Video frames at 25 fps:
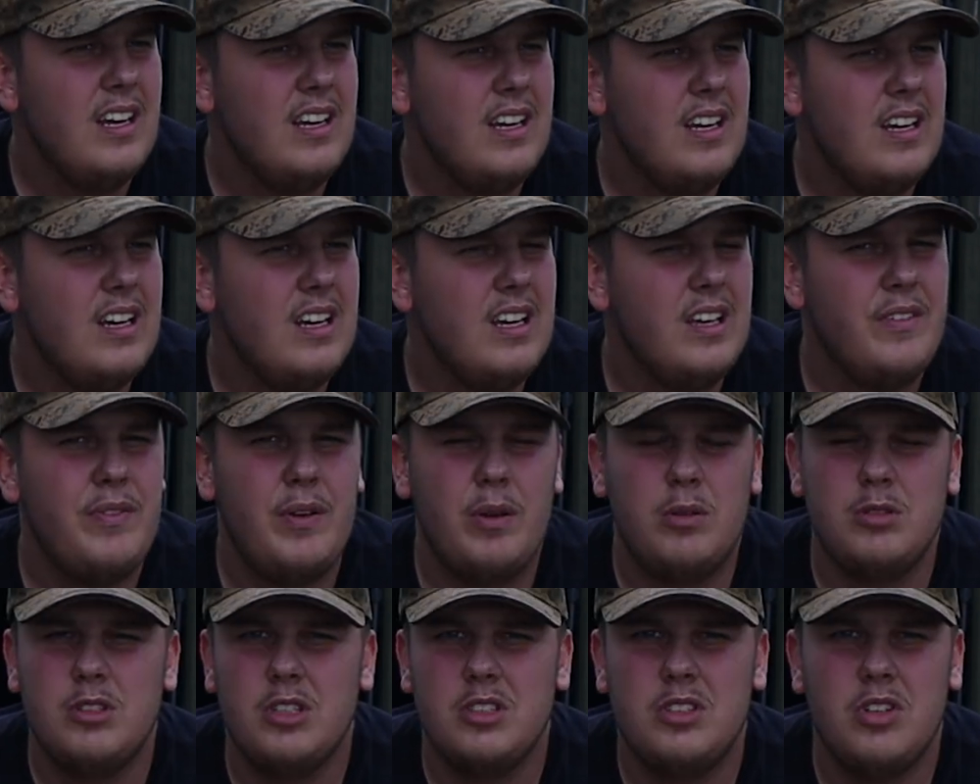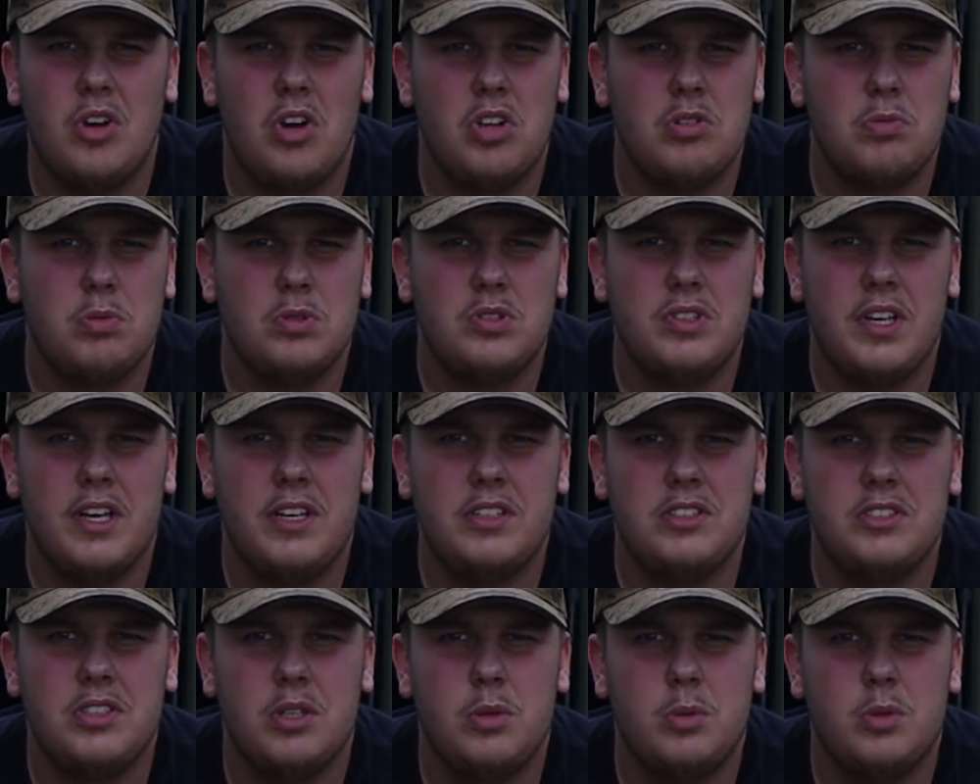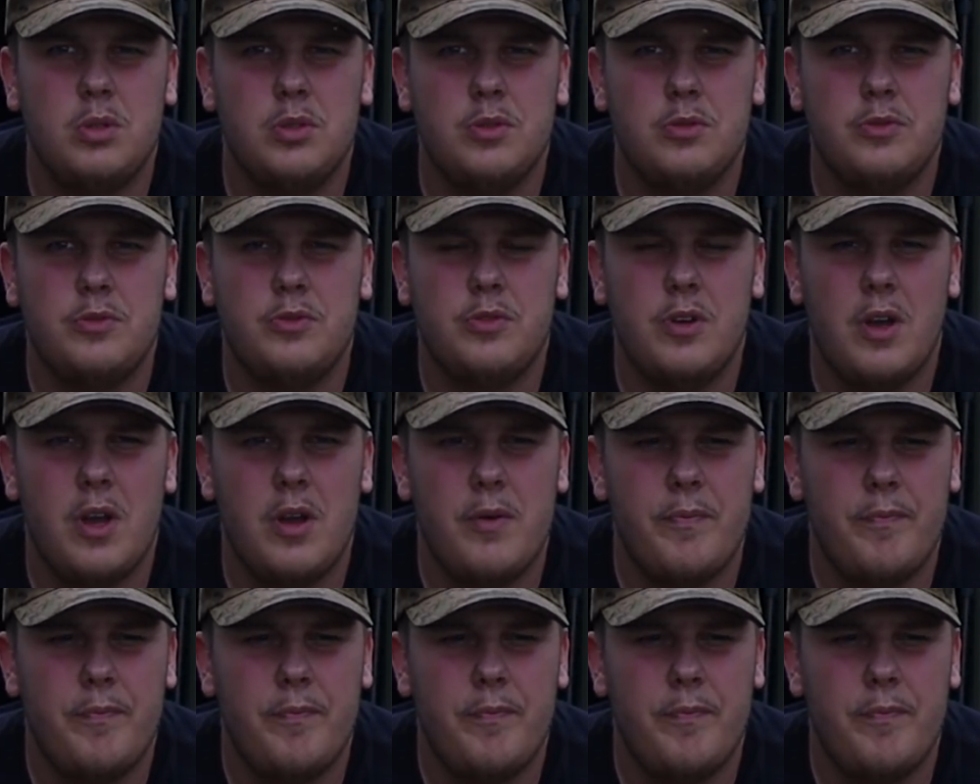If it was a sizable tench, I would have